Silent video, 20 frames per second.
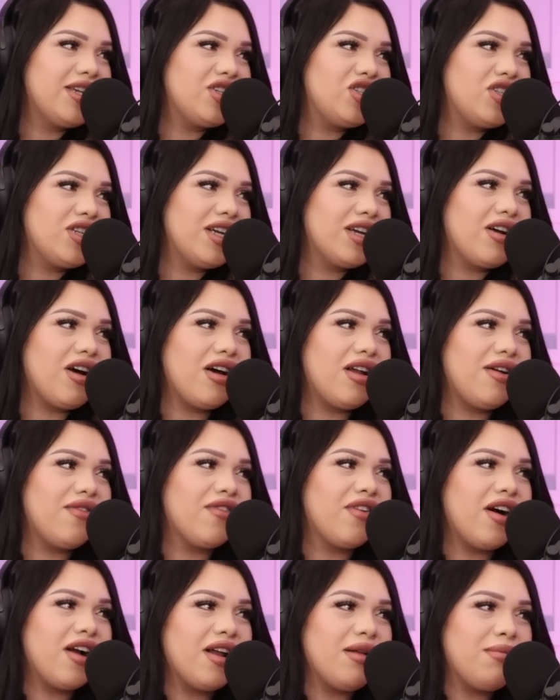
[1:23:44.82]
and shit, caught
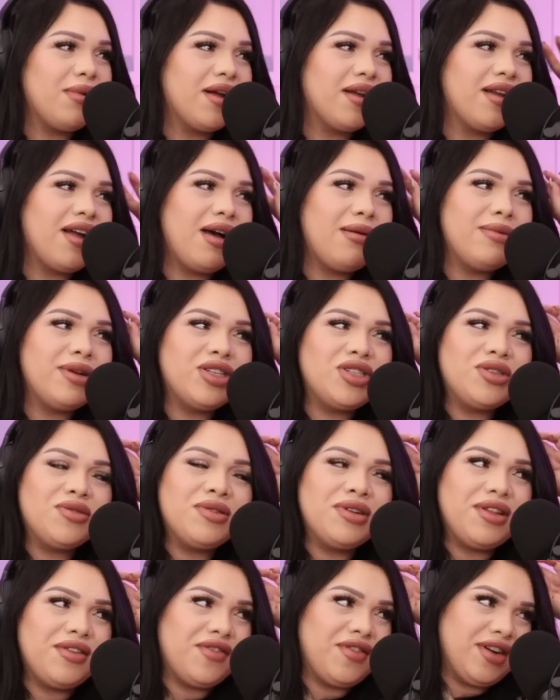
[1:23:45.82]
off guard, I'm like, nah, bitch, you
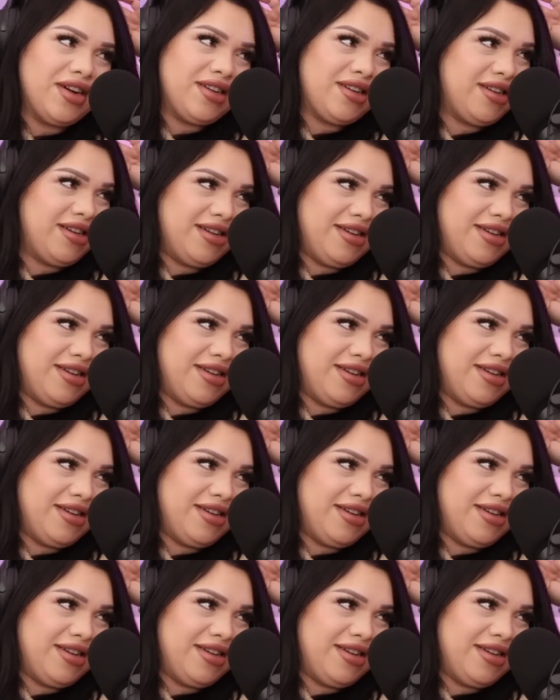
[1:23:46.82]
really fucked up.